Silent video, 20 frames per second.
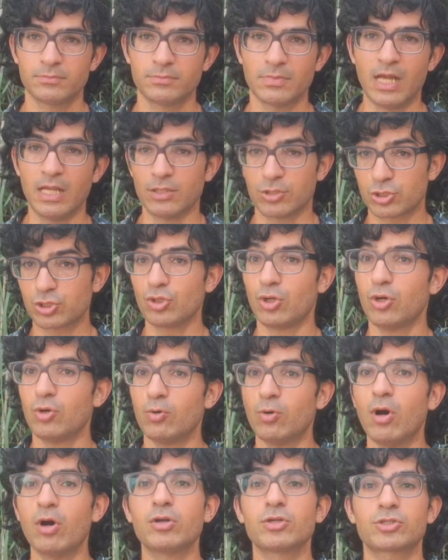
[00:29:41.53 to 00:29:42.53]
and
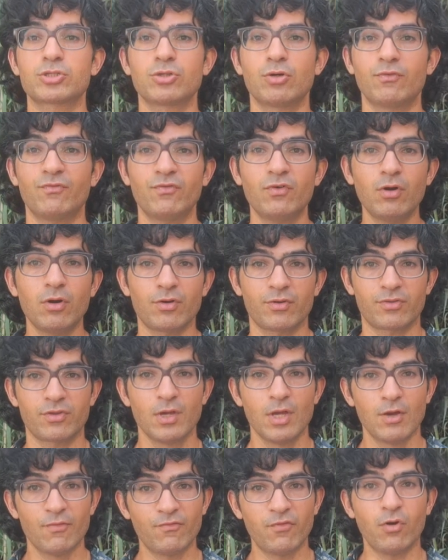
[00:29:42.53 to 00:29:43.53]
so on and so forth,
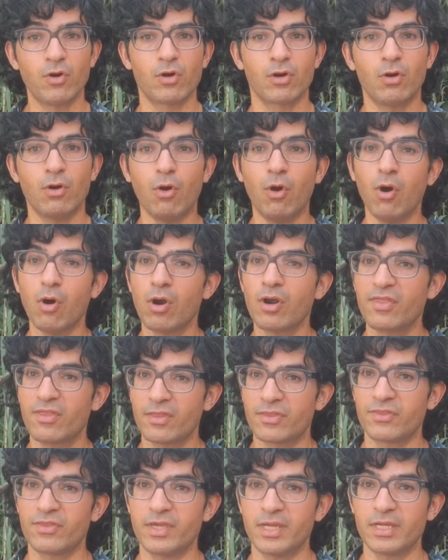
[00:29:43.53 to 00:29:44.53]
for all
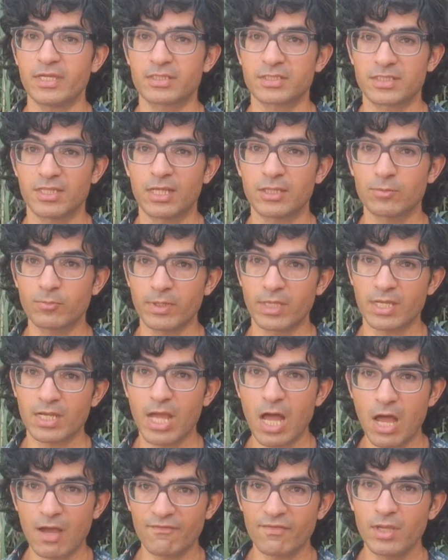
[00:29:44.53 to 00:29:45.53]
the things that we
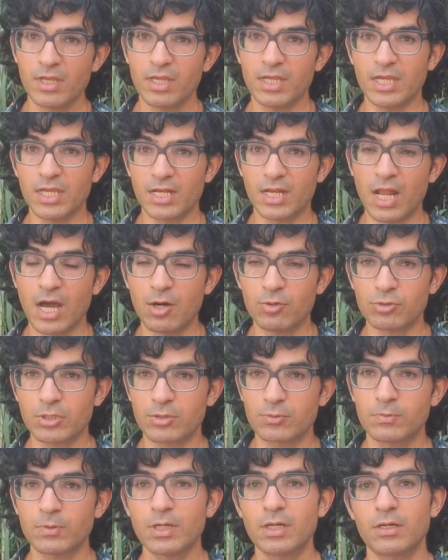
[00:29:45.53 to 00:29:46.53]
have in
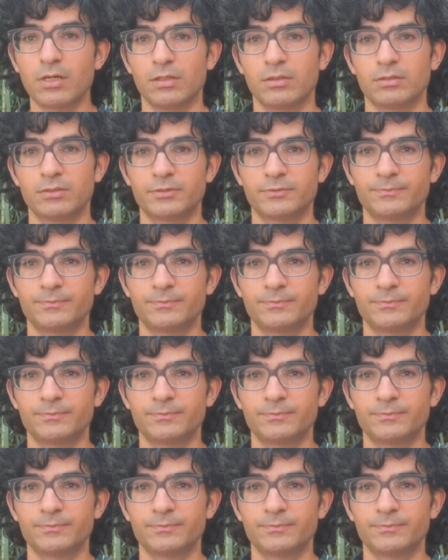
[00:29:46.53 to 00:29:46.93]
our world.